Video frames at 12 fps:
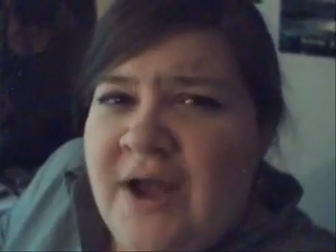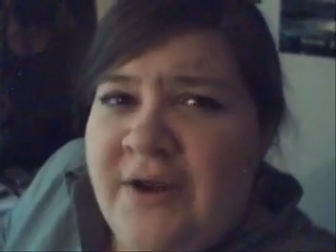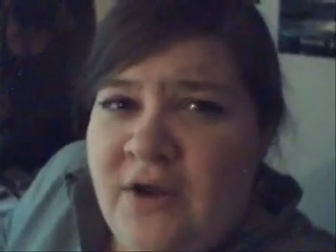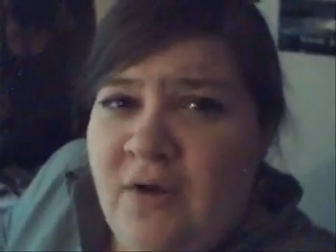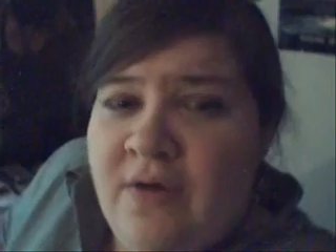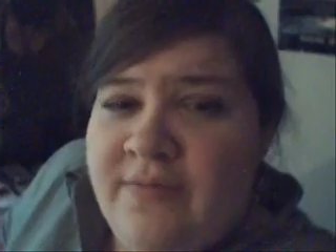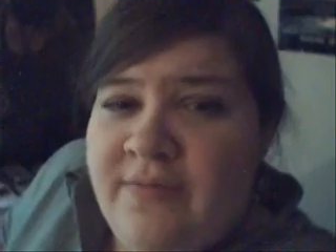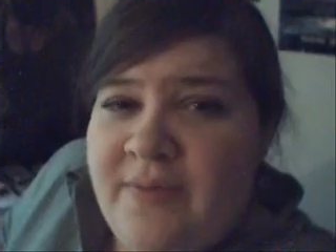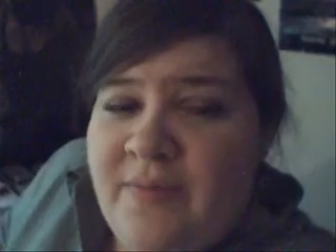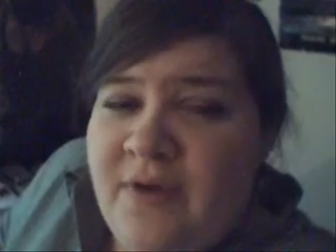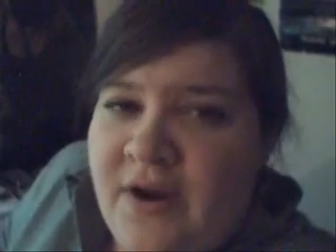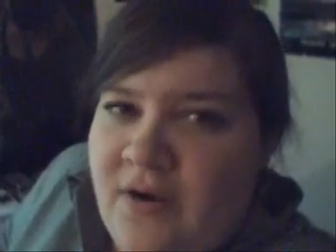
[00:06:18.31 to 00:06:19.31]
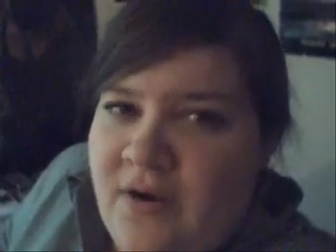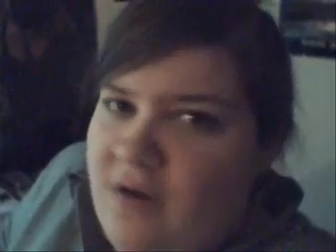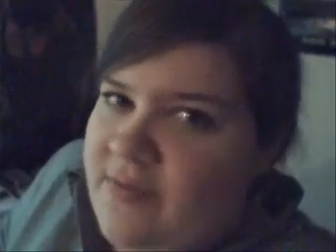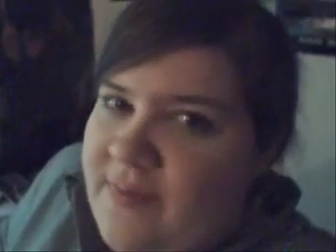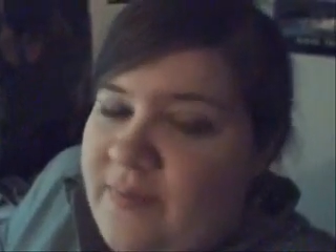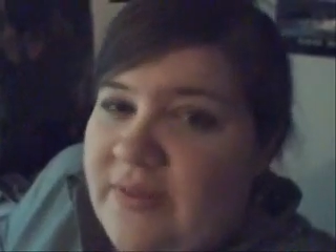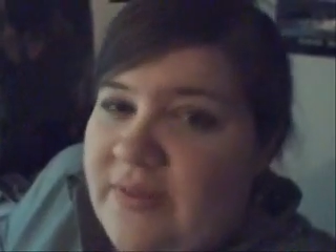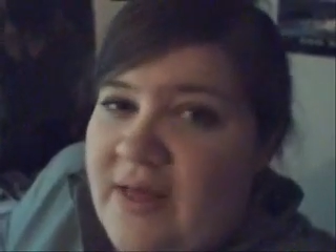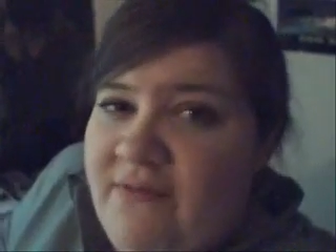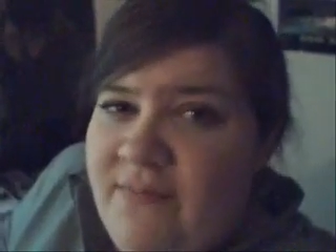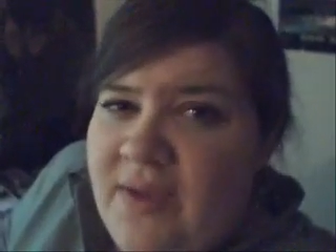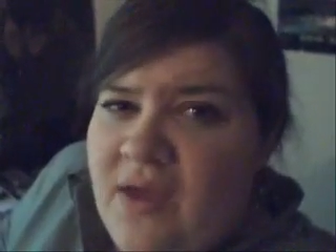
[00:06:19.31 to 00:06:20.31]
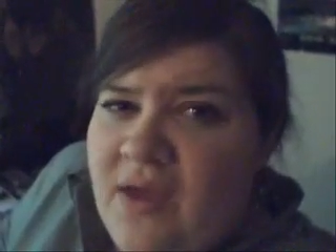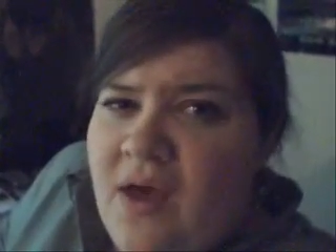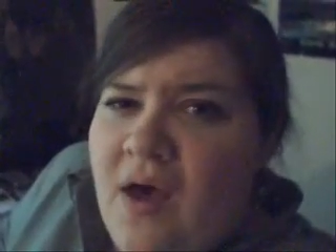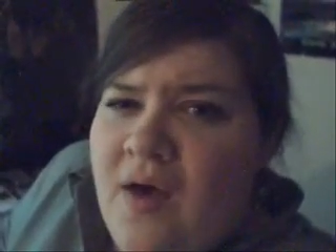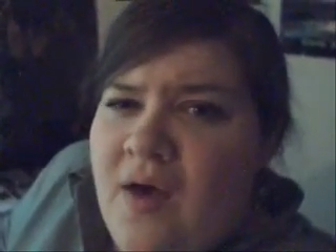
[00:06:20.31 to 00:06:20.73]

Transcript: I know all them people, and I know all them people love me,